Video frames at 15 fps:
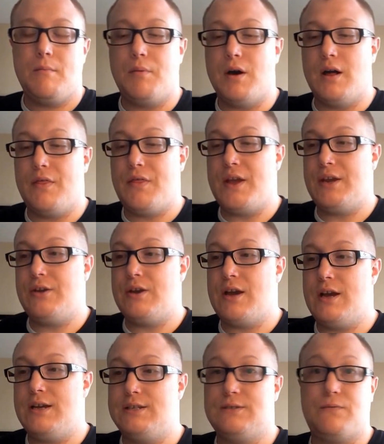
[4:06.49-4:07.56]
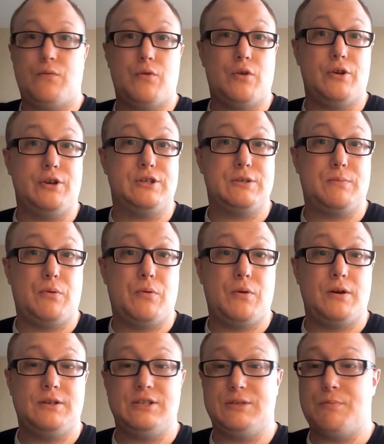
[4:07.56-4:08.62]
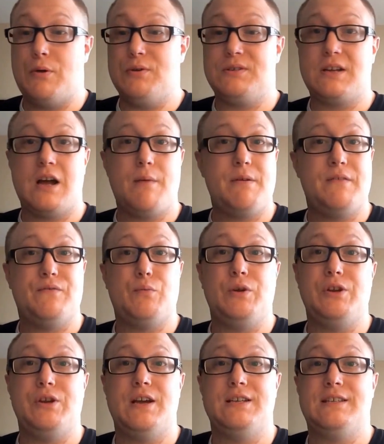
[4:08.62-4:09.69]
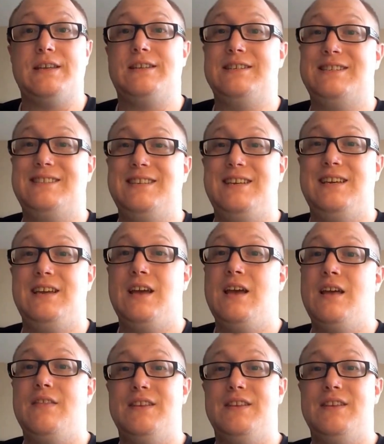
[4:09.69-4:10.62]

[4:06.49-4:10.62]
But thank you guys for all your support. Just post a comment of what you guys like to see.